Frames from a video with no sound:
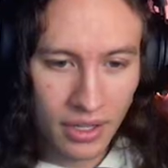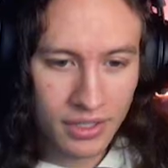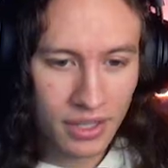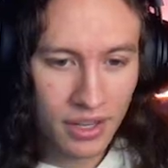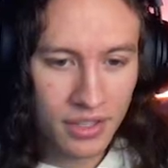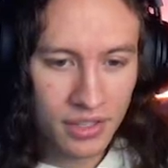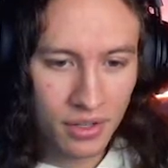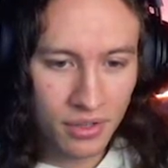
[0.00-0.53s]

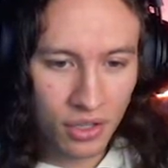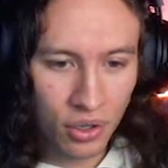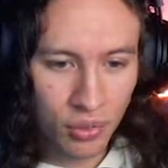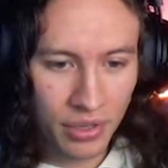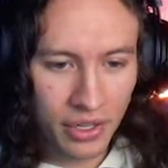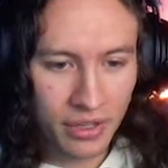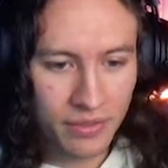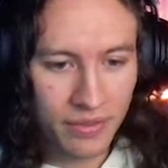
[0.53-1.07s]
also so
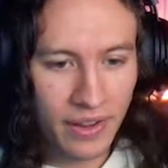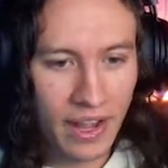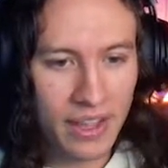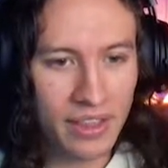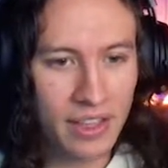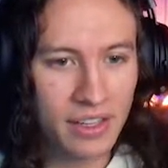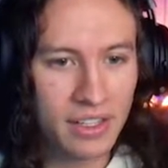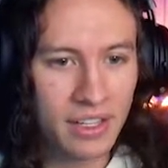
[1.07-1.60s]
big, in
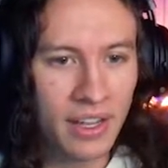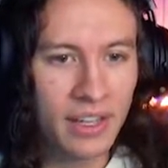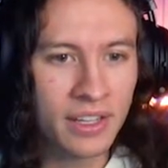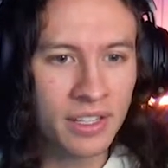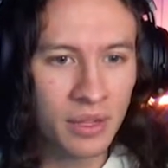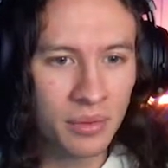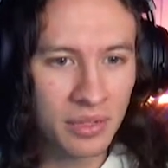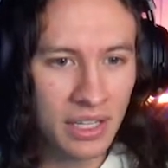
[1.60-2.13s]
fact, that it
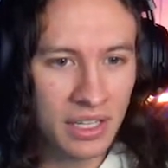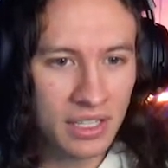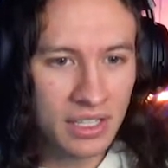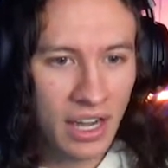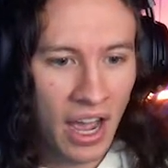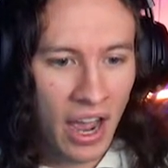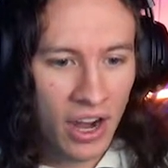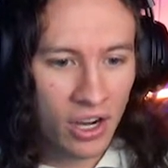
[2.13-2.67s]
takes up the
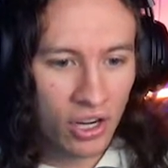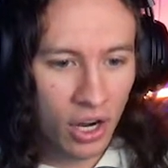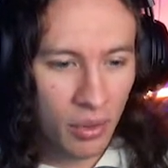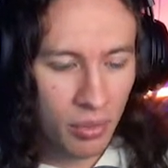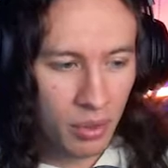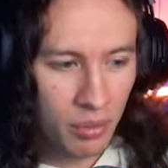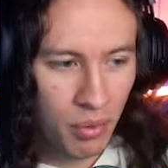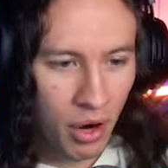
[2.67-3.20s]
entire
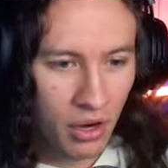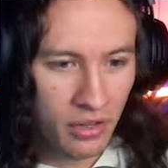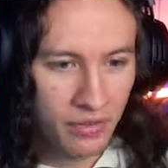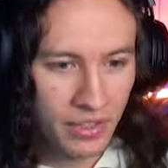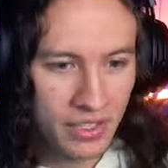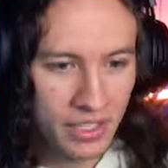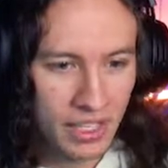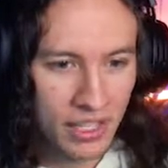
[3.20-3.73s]
upper part of
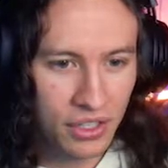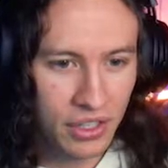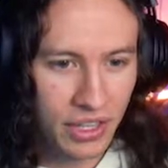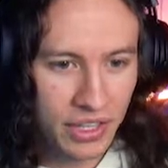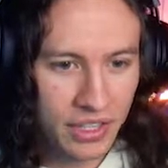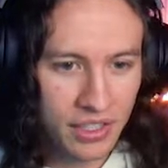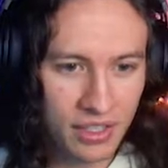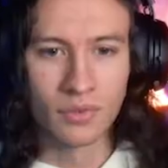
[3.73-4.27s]
this tier
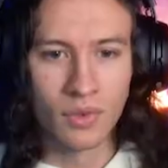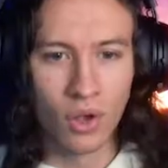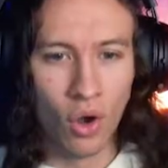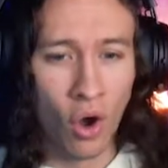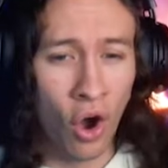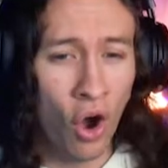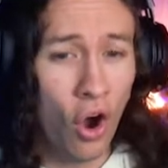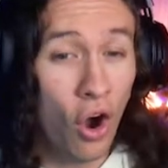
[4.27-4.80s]
list.
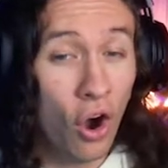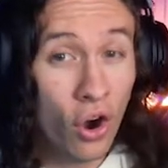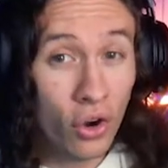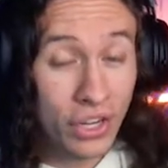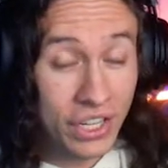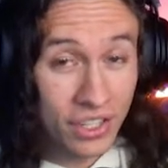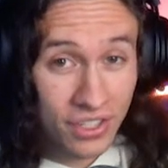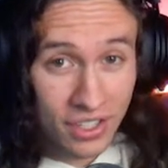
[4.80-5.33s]
Oh,
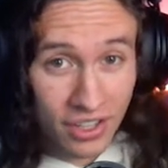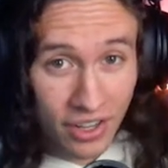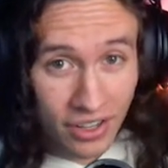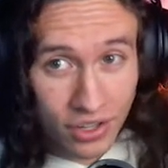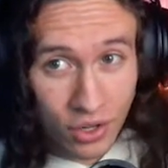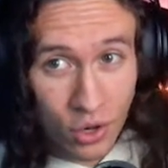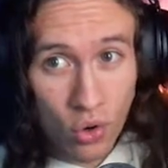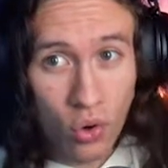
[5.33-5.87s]
here's
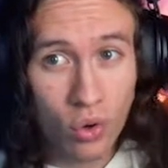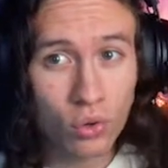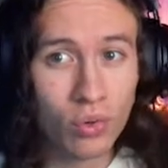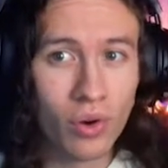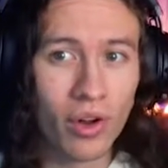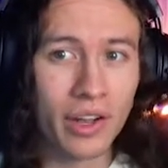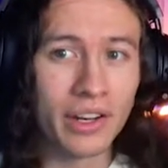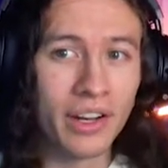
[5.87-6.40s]
another cool one.